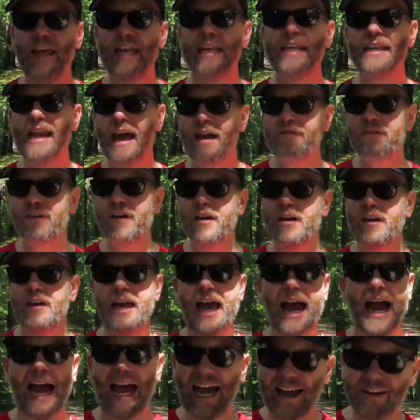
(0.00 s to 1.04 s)
They never
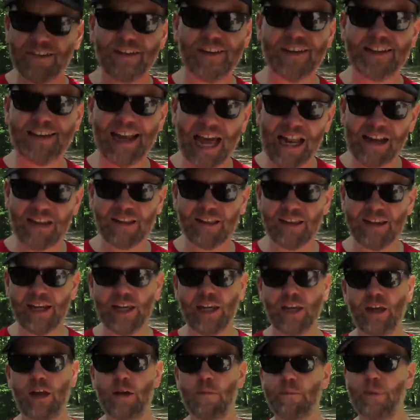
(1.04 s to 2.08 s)

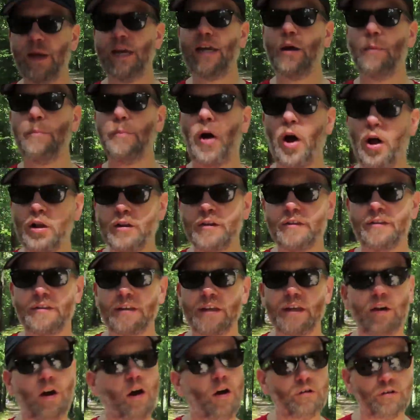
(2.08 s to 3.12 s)
accidentally pick a
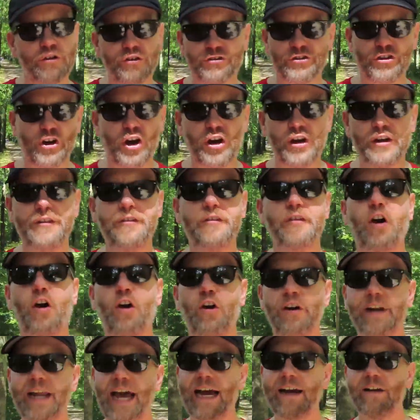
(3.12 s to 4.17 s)
policy or a choice
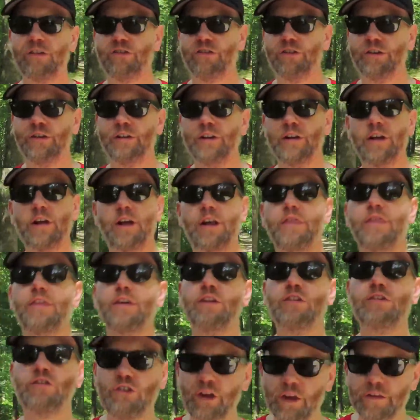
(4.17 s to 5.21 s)
or an action
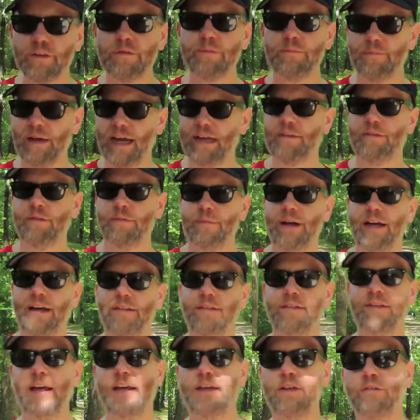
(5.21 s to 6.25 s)
that doesn't
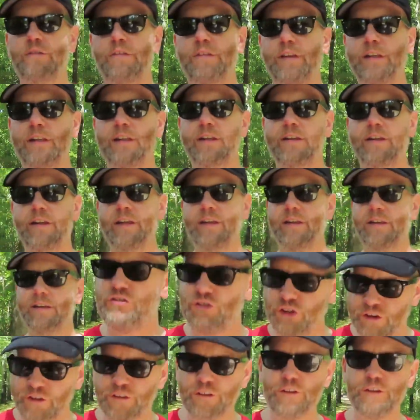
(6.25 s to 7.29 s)
maximize their utility.
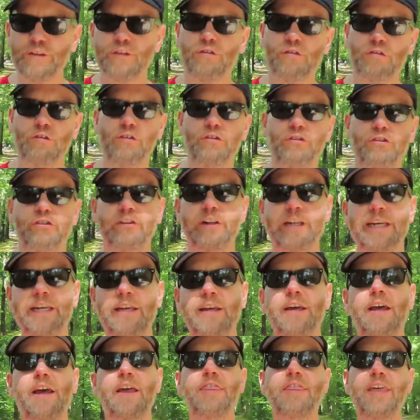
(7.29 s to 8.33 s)
Just as crucially,
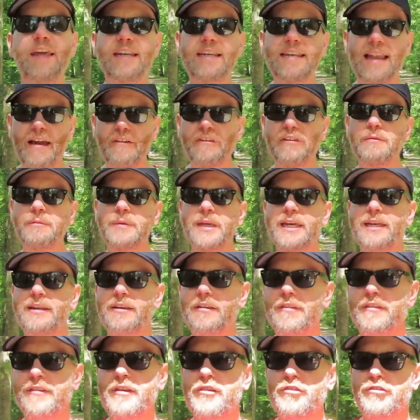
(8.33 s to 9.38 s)
they never make
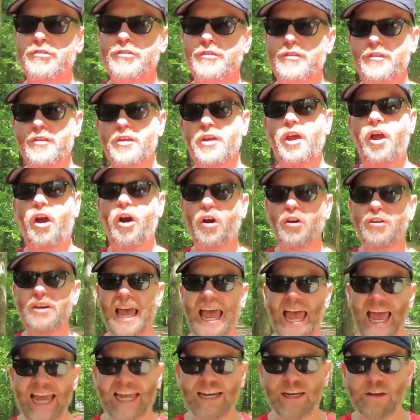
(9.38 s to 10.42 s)
decisions on
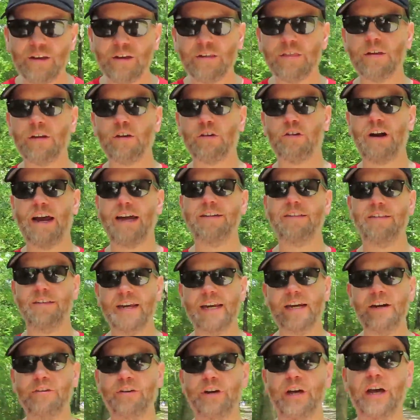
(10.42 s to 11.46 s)
any other
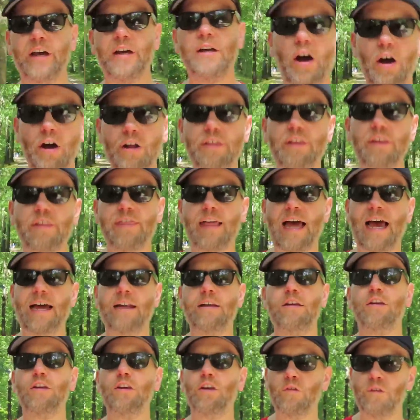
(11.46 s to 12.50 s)
criteria other
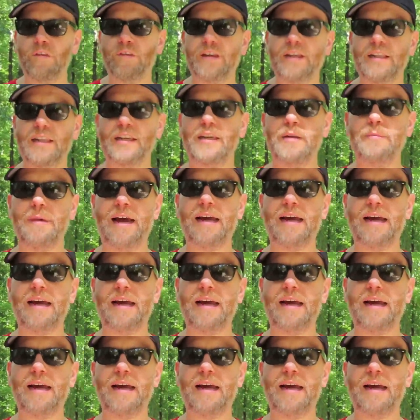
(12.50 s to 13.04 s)
than utility